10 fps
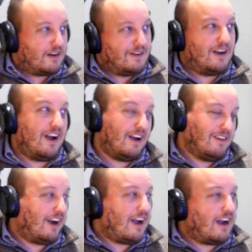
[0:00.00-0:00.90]

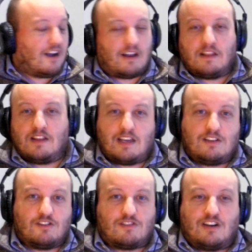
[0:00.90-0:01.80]
And then he
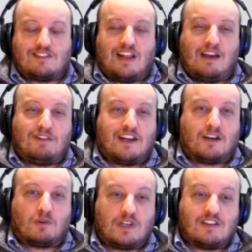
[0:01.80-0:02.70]
just starts laughing like a
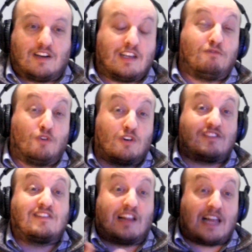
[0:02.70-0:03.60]
retard. He
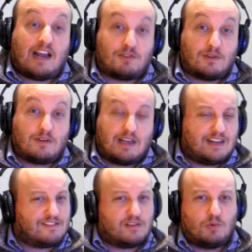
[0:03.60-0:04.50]
forces the laughter, and
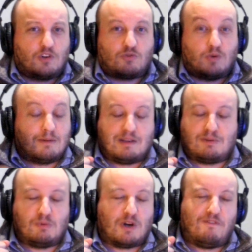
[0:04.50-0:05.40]
that's the worst one. It makes
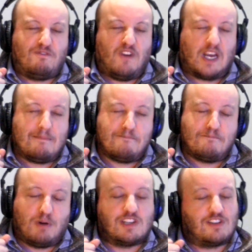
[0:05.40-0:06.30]
me want to fucking
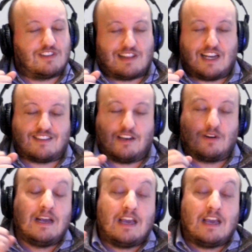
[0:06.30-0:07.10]
punch his lights out.